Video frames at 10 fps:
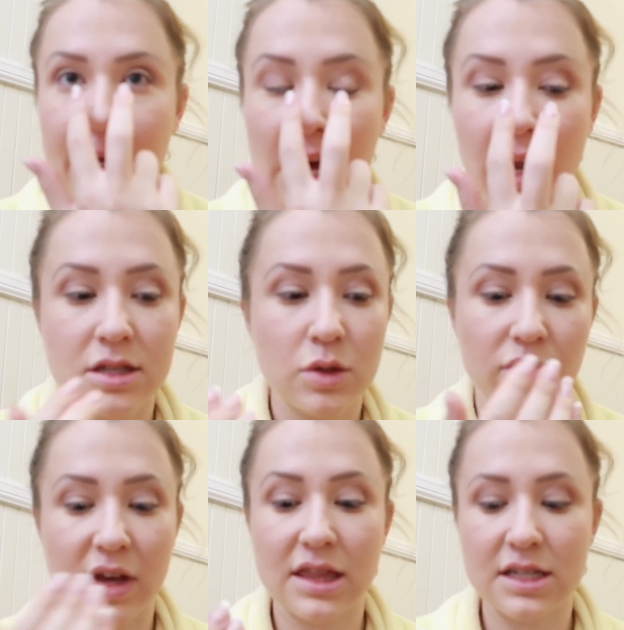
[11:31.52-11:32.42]
color sort
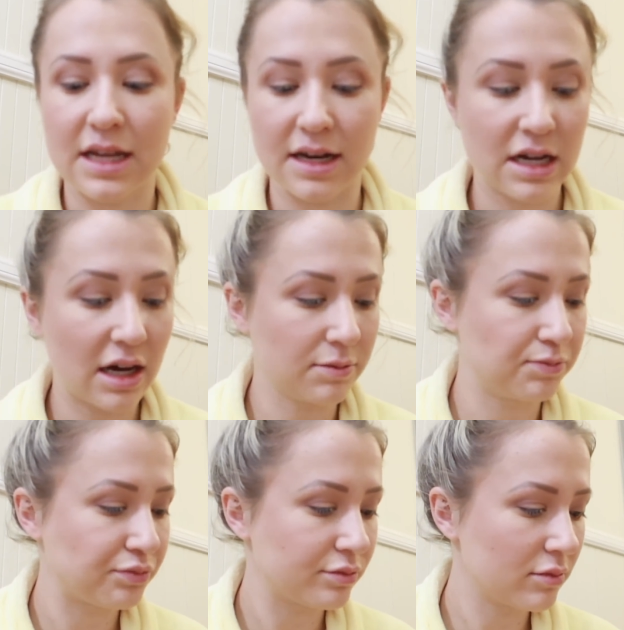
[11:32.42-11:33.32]
of in the center.
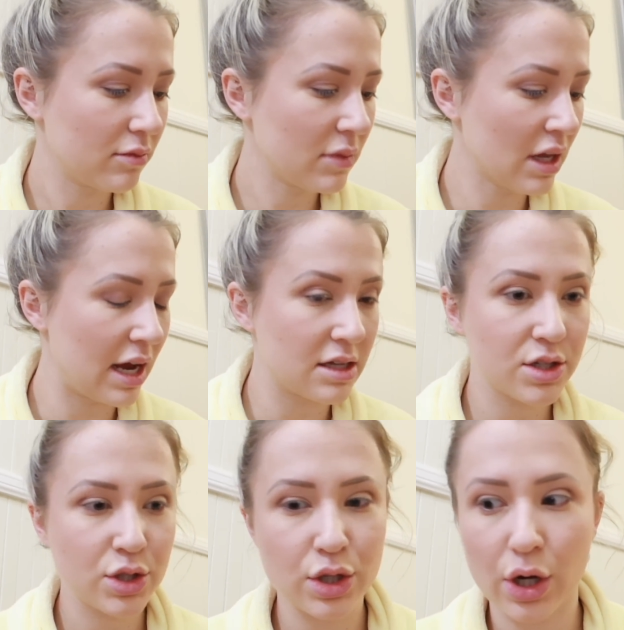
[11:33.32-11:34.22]
And
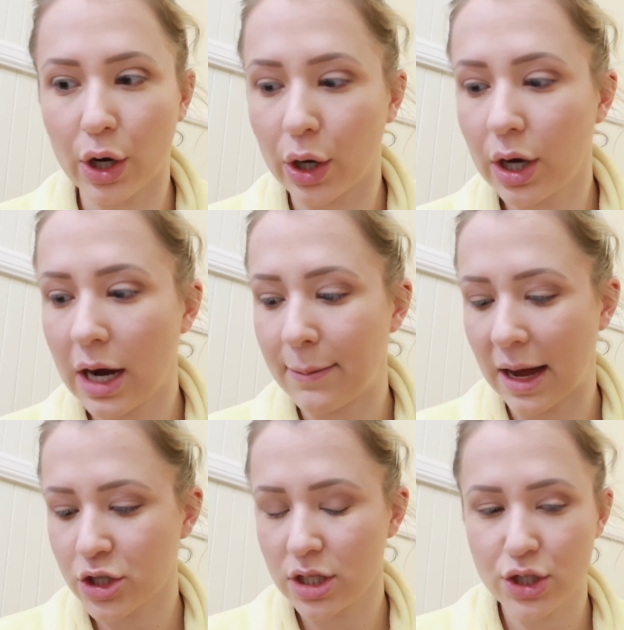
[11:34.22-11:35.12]
so I'm
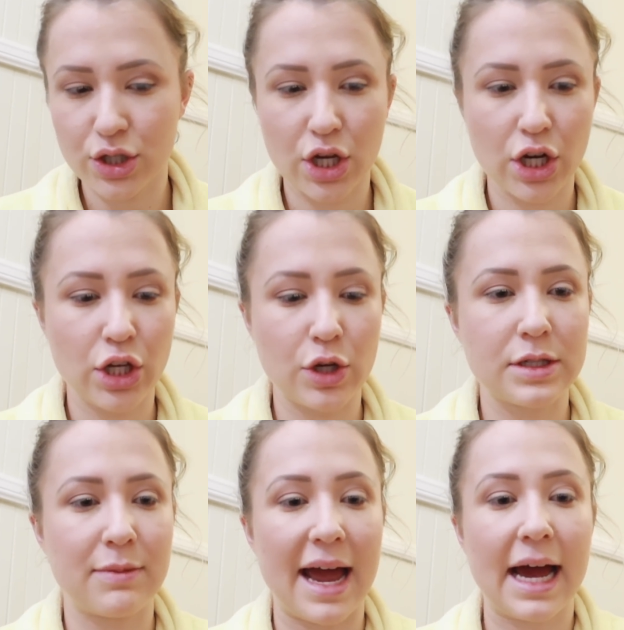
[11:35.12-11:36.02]
actually just going to
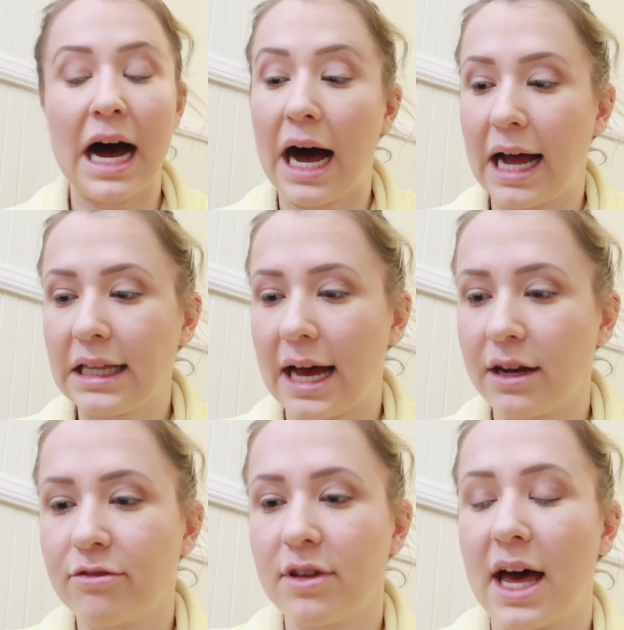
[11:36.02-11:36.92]
use my
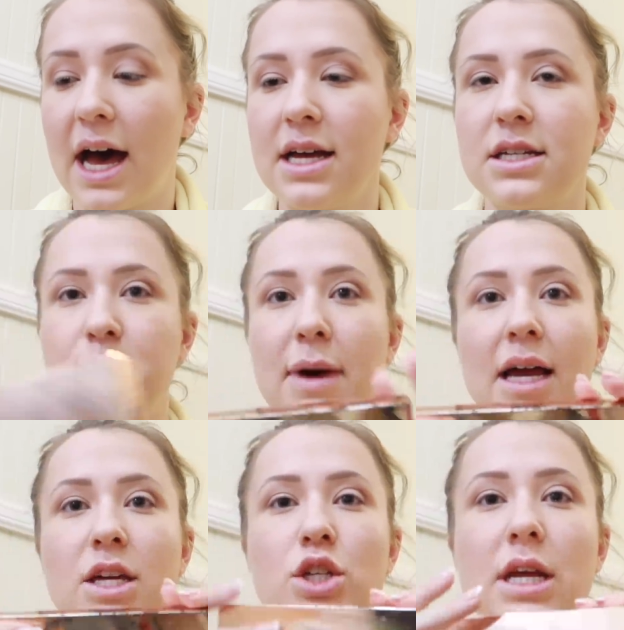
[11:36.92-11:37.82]
highlighter for that back